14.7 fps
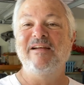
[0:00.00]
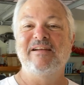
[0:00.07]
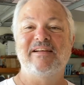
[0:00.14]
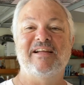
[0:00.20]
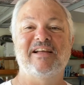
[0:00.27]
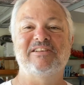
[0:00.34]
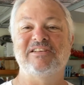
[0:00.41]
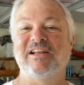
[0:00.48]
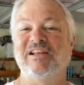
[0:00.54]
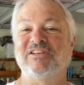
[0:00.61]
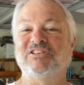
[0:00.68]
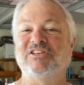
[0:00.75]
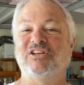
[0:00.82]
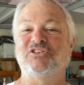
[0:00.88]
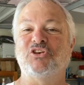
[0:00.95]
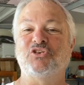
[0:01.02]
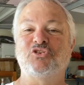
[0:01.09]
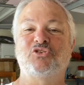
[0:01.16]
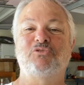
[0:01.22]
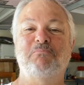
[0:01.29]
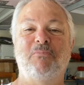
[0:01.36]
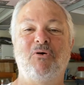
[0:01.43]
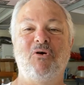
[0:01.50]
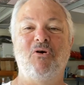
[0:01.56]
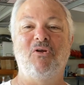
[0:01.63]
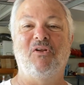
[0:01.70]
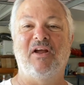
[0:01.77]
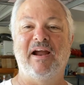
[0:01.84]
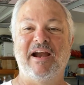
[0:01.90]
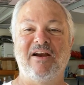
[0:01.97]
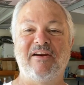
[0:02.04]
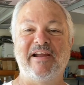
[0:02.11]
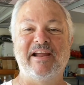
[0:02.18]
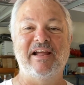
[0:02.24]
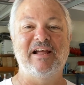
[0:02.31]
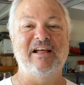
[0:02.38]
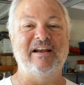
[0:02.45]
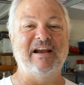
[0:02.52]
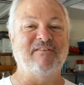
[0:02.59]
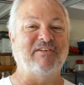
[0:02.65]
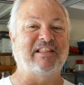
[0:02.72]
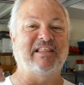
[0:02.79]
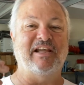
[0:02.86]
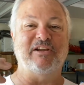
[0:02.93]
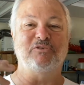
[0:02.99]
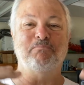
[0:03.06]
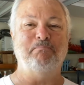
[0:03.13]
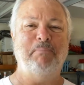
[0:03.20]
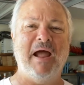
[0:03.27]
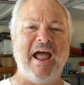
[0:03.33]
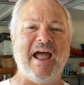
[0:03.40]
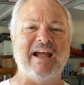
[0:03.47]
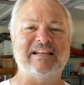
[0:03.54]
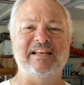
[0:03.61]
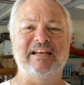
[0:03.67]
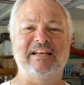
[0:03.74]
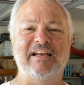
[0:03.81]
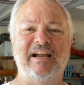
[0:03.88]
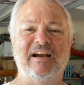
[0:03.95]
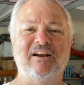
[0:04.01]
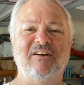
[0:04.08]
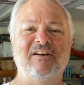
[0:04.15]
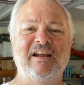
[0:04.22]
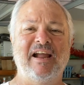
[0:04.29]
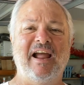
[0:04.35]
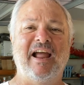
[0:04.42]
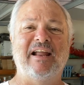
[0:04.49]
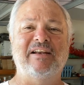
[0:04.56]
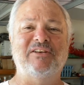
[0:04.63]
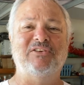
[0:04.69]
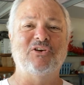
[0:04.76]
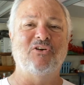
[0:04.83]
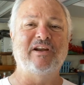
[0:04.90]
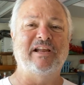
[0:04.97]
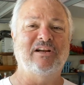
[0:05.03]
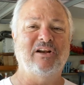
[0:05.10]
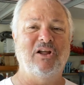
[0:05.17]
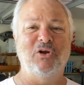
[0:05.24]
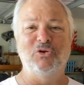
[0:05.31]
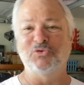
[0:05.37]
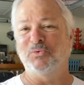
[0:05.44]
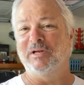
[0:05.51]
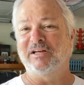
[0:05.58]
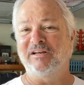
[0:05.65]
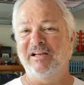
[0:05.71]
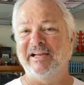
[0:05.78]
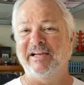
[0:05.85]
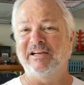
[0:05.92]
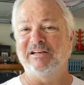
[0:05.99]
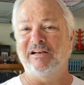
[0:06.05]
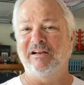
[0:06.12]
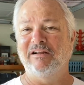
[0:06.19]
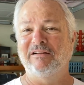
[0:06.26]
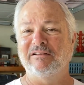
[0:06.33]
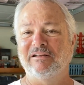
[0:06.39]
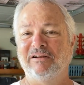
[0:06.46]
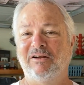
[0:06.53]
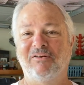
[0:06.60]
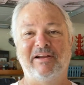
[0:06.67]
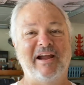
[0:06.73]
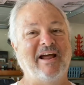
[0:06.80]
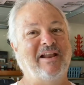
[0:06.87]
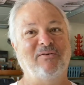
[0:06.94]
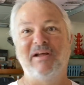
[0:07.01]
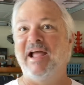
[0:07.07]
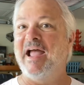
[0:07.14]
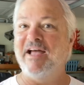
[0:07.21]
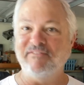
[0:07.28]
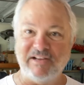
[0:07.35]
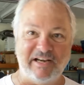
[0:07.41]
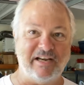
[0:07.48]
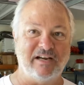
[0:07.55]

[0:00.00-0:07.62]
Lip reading: Guys, that's such a small area and everything's packed in there. Dirty clothes with clean clothes. Oh yeah, I don't have any